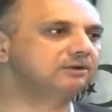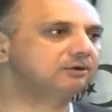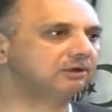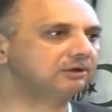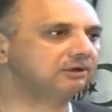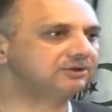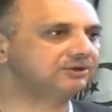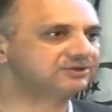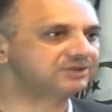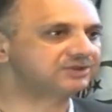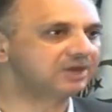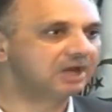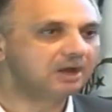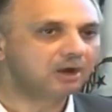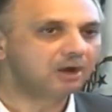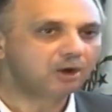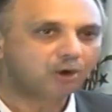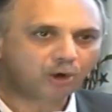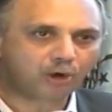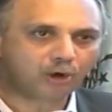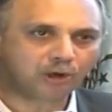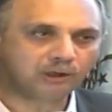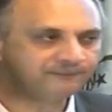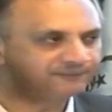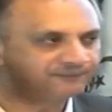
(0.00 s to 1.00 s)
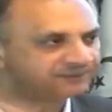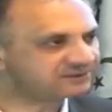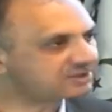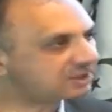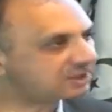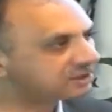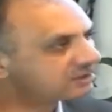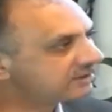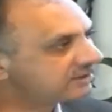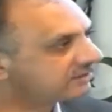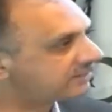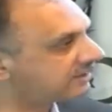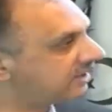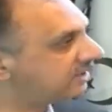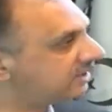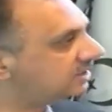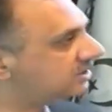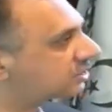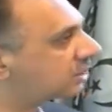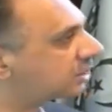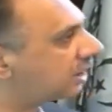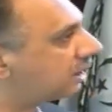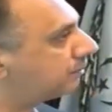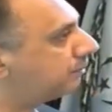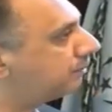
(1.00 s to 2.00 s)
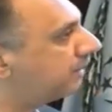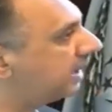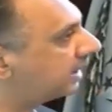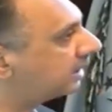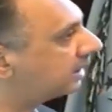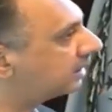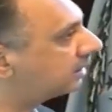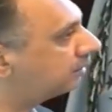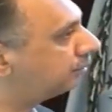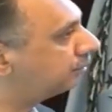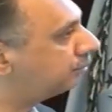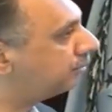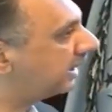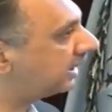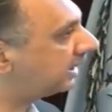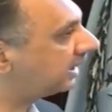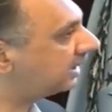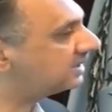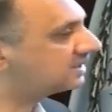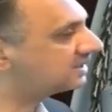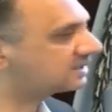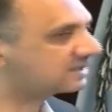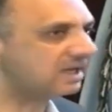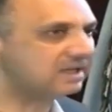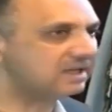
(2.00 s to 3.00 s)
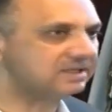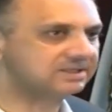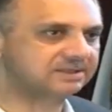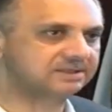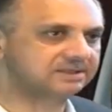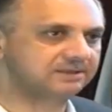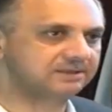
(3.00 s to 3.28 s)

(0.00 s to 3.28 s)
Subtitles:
All of a sudden things start making sense.